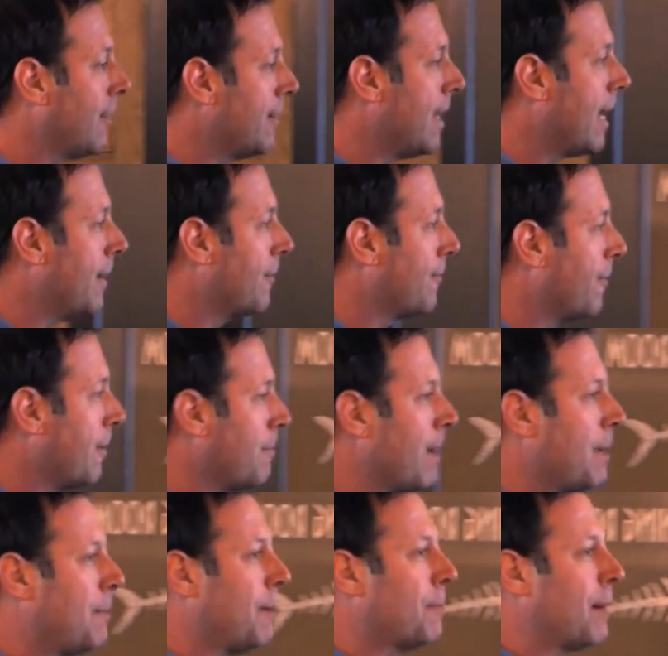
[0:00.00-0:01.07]
internet from
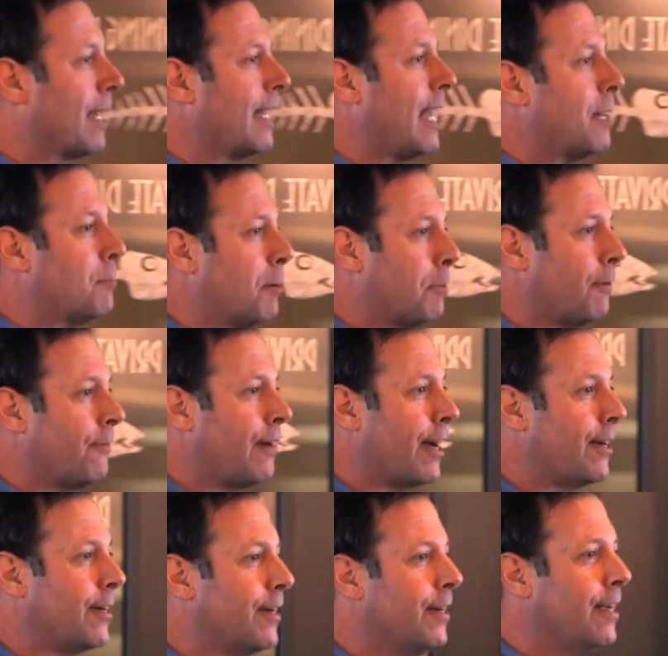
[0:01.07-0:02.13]
maybe my cable
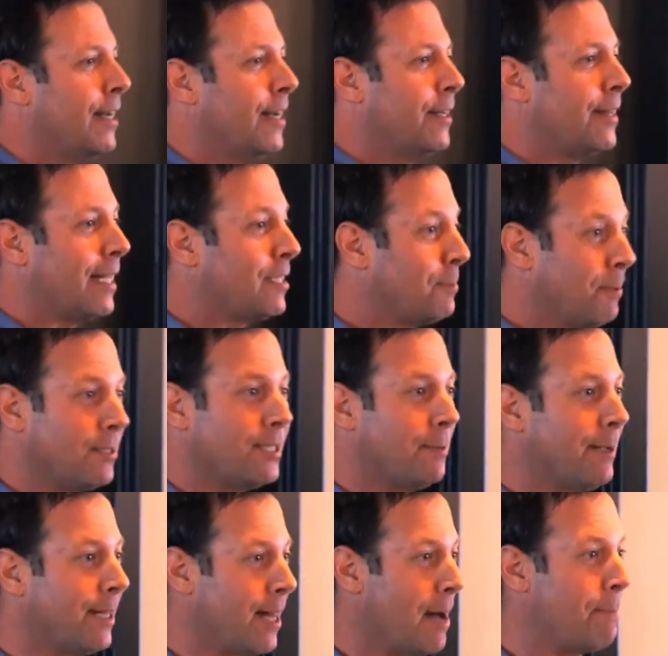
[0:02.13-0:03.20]
provider. That's supposed to
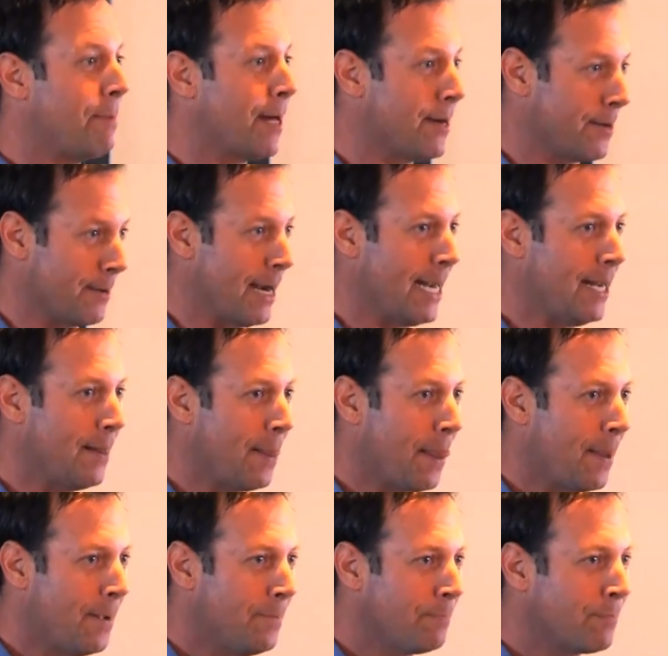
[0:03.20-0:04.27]
be a lot better, right?
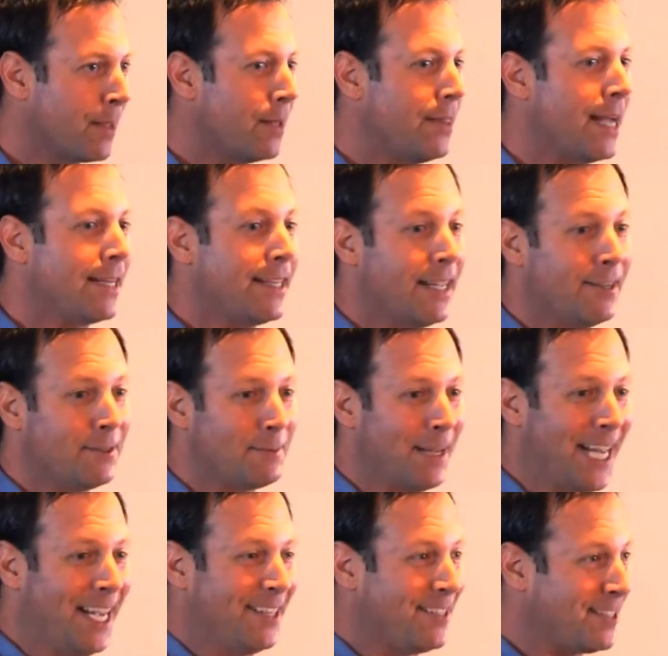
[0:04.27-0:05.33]
That gives
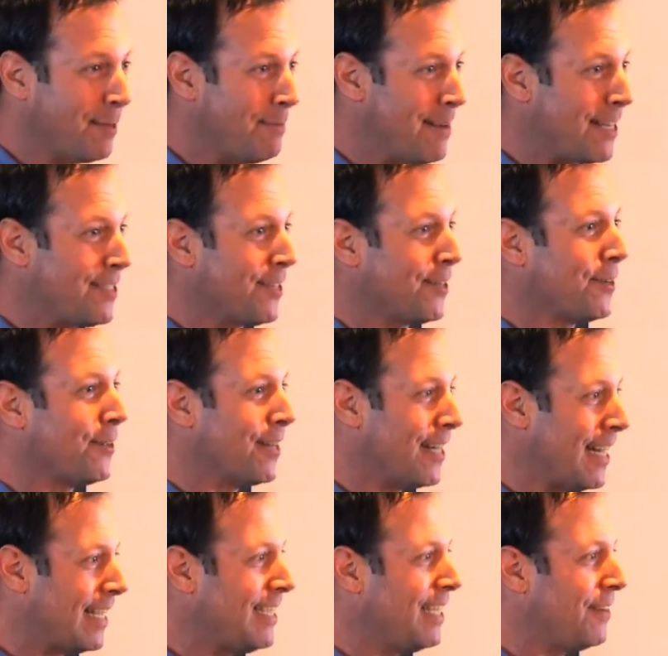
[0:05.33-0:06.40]
me symmetrical
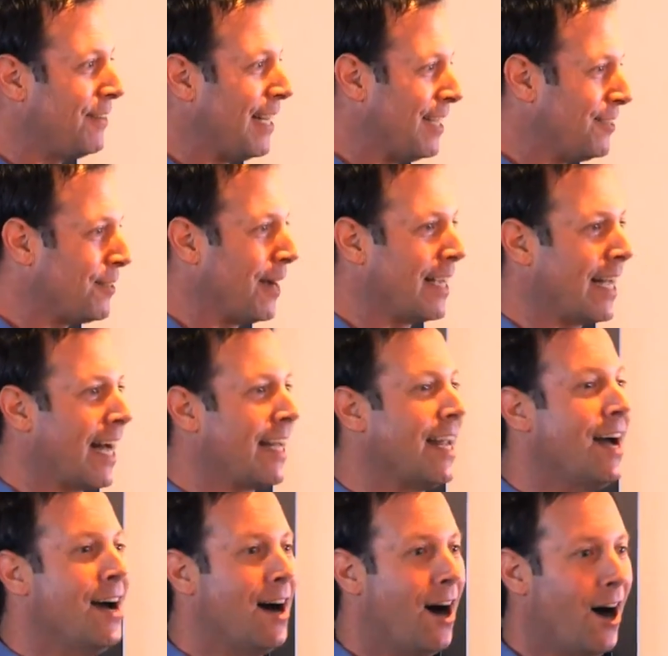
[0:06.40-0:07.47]
connectivity, so I got
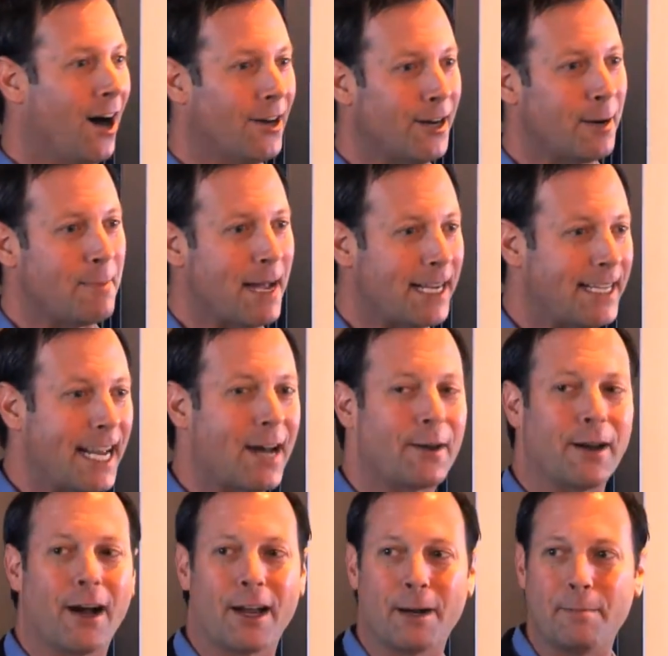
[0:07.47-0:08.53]
100 meg
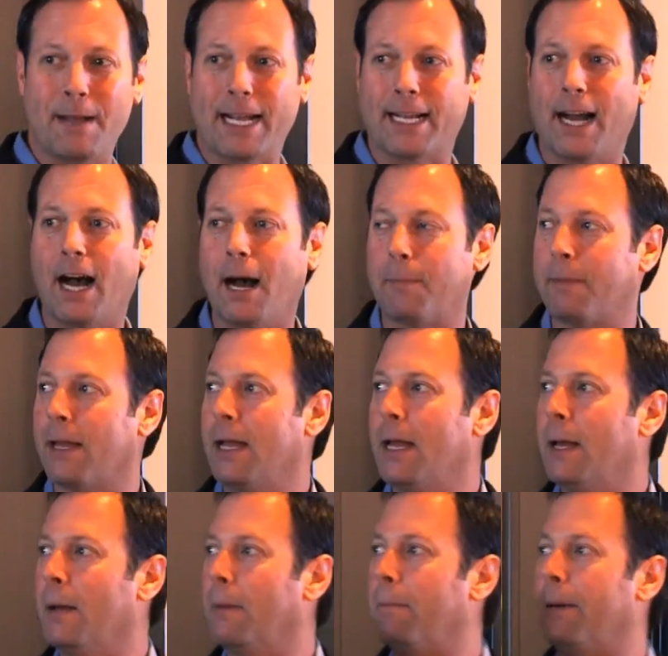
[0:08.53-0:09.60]
down, 100 meg up.
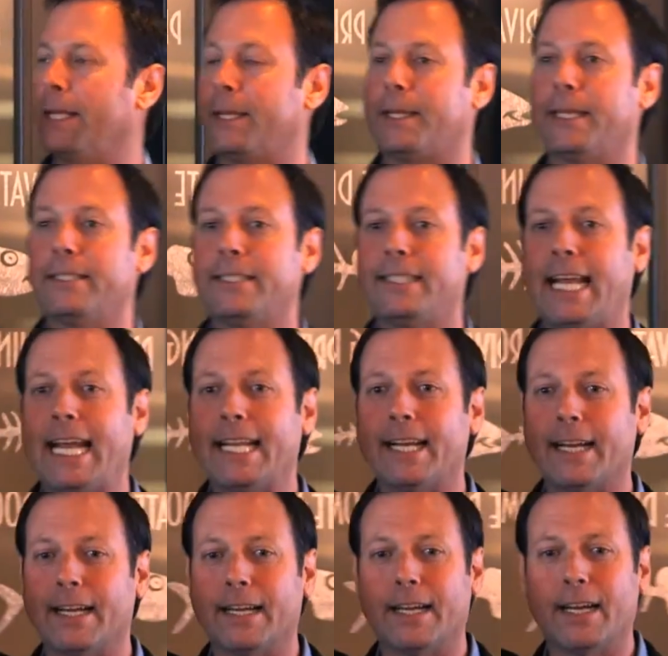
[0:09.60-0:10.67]
But this
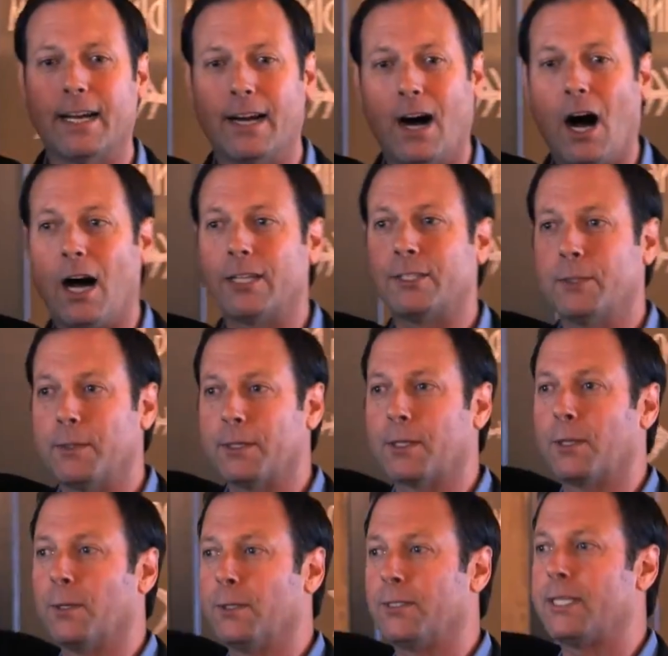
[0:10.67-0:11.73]
data also
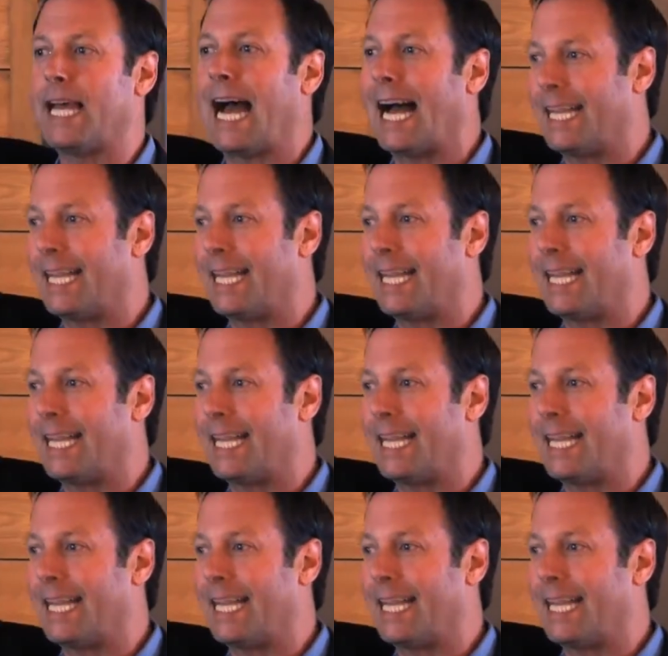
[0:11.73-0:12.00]
includes